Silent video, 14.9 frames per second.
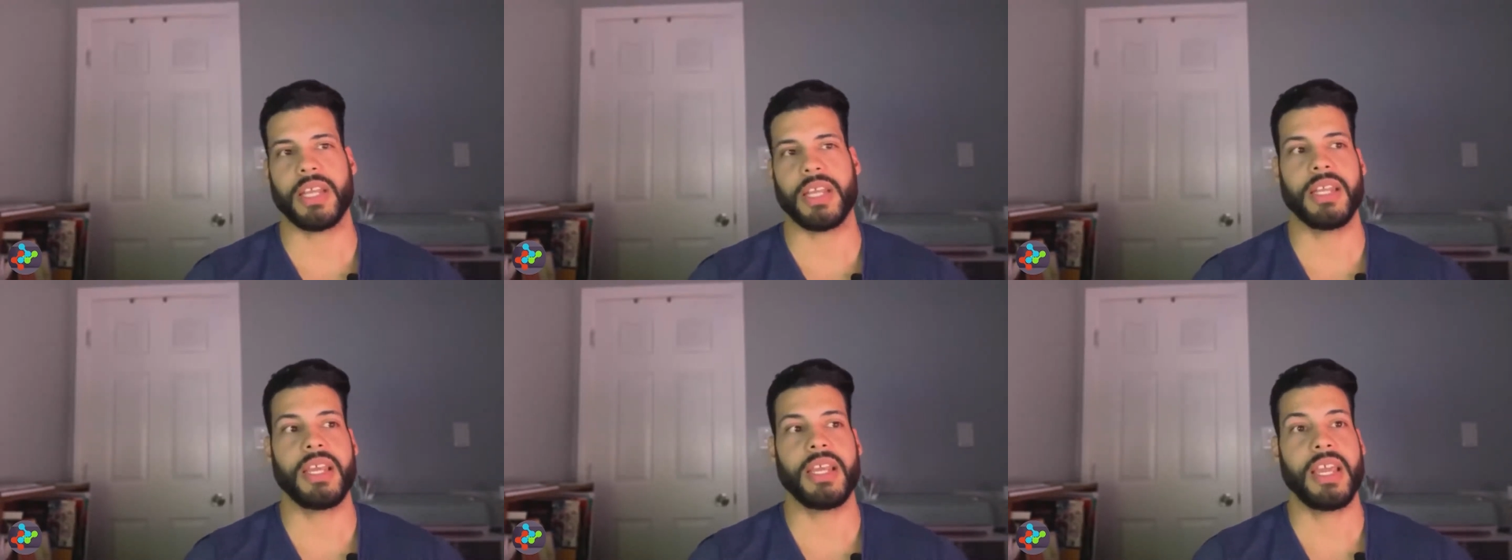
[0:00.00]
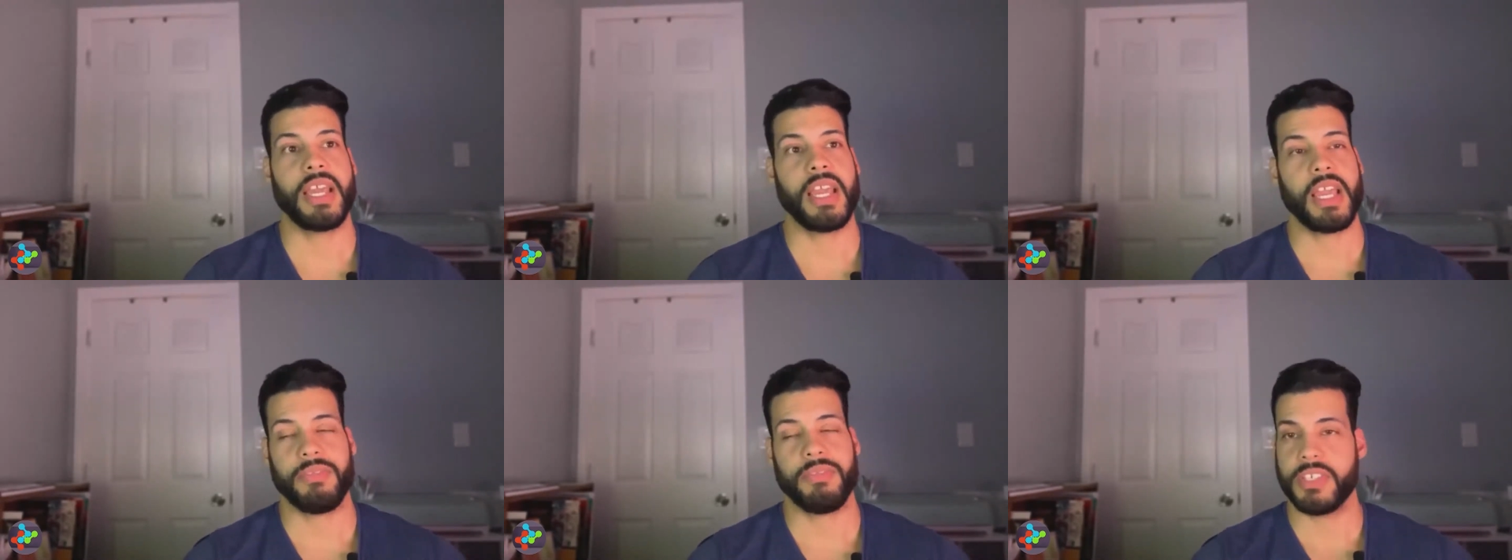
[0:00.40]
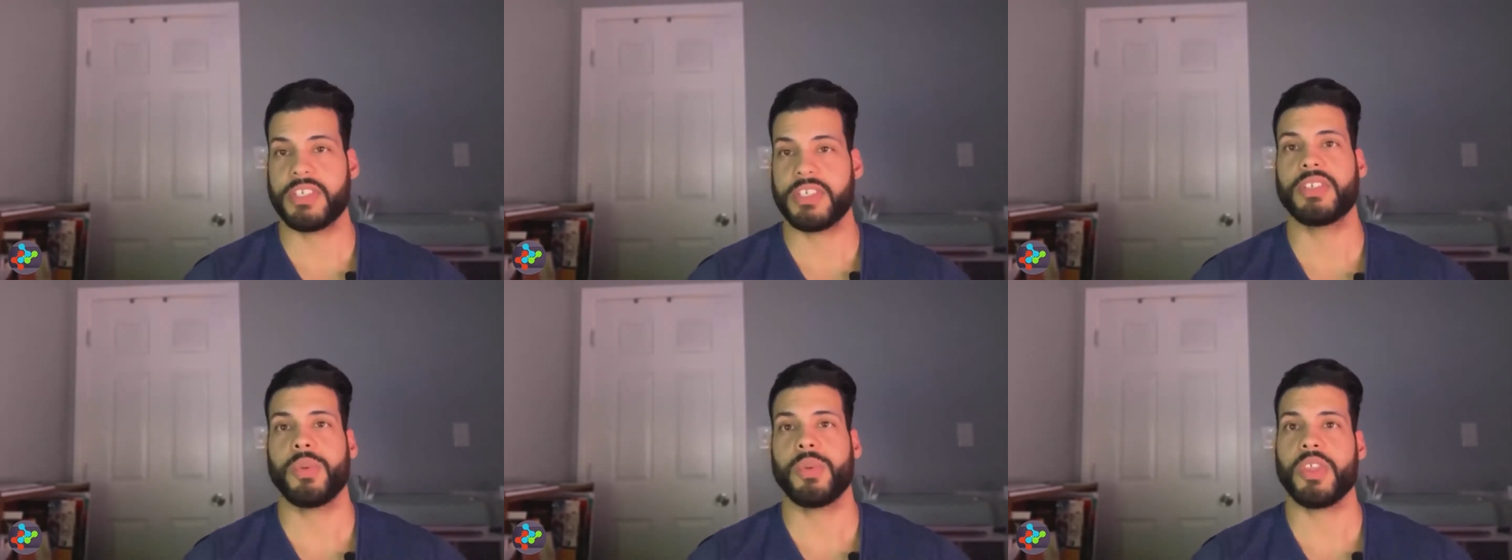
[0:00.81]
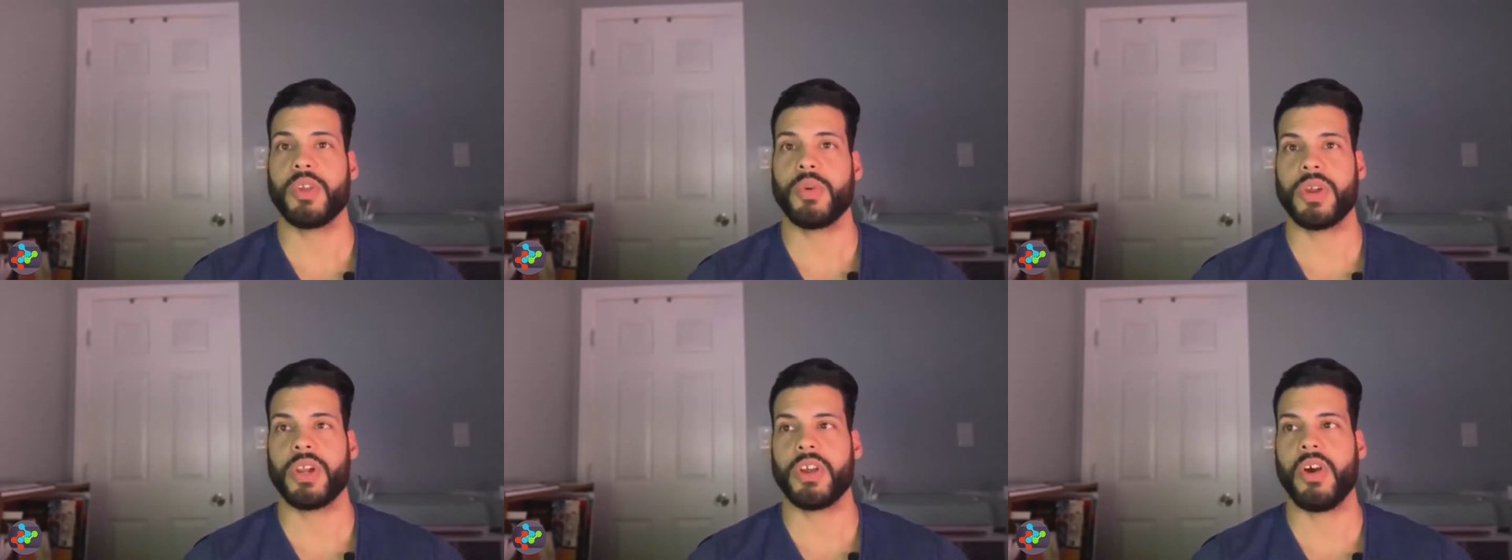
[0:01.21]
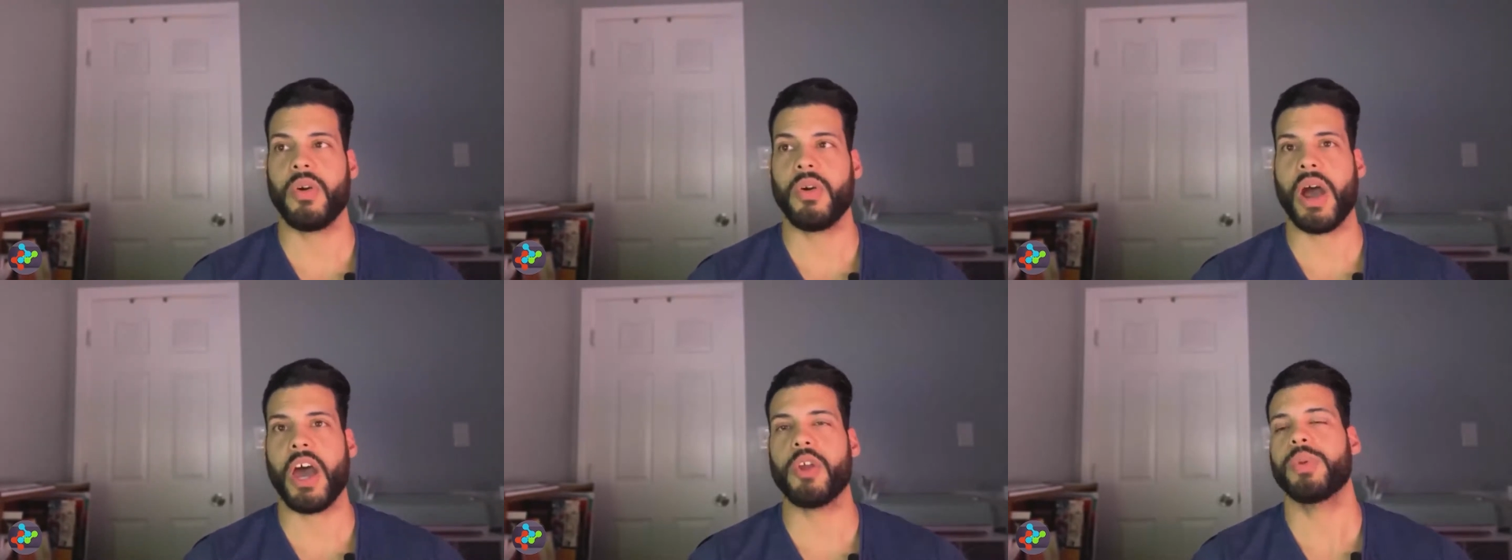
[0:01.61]
And if this is the way that you want to
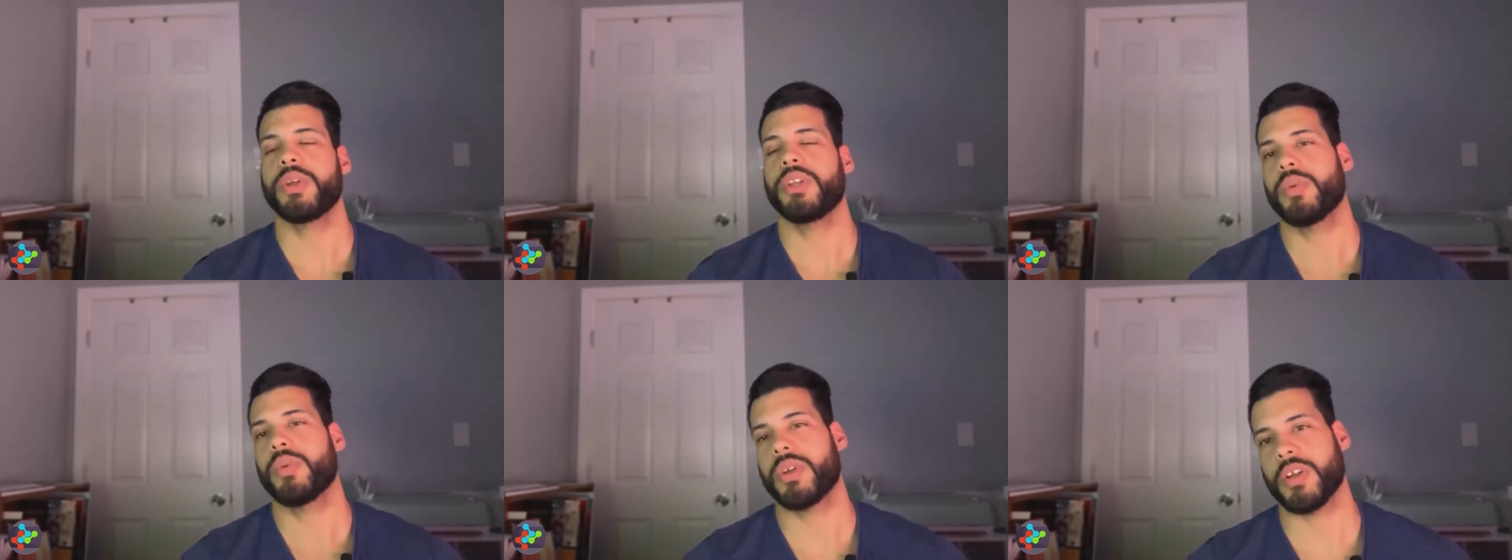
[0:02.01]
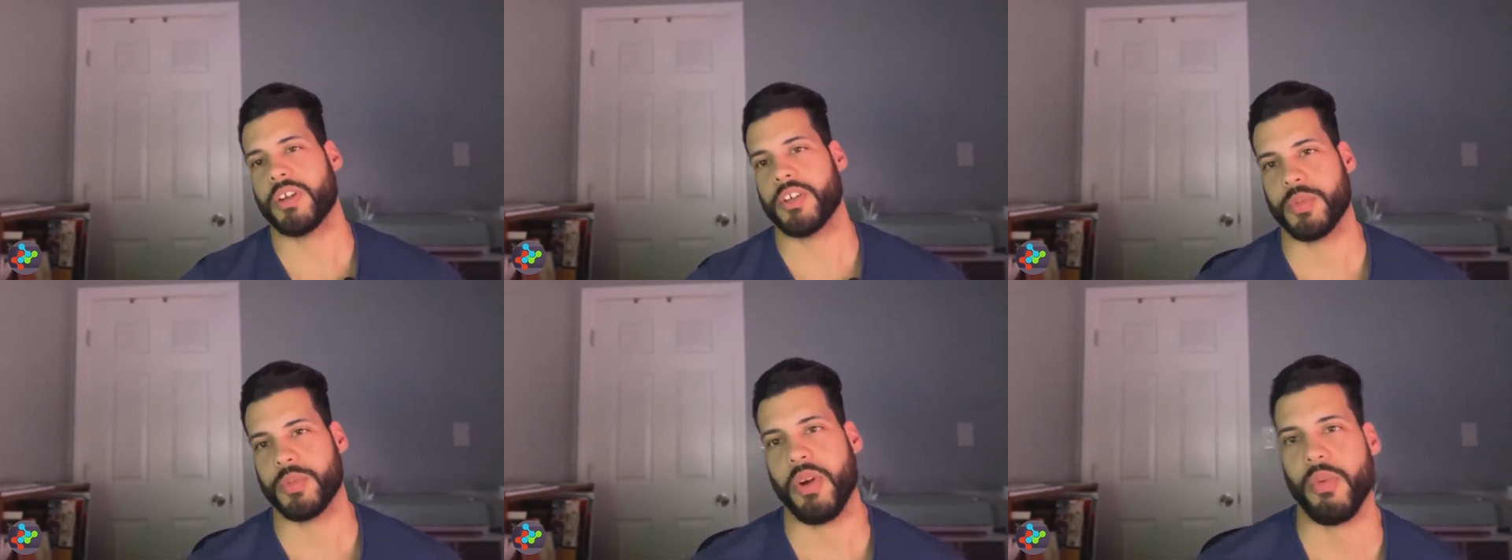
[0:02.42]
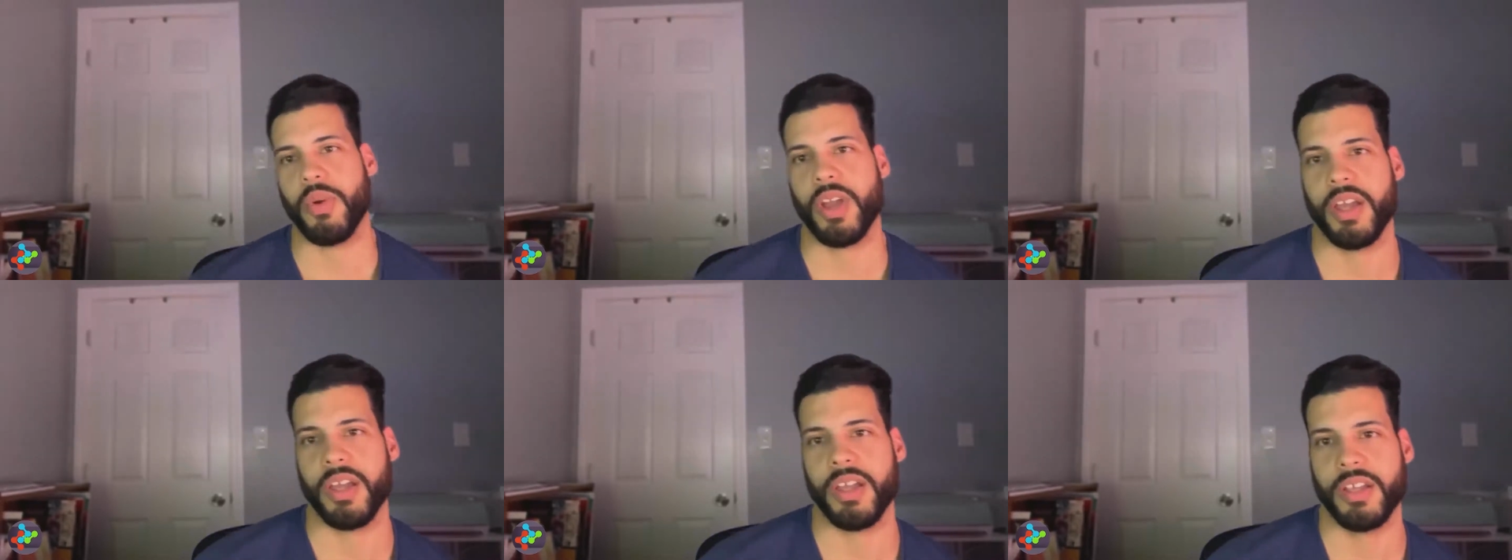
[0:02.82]
go, how do we do it in a smart way?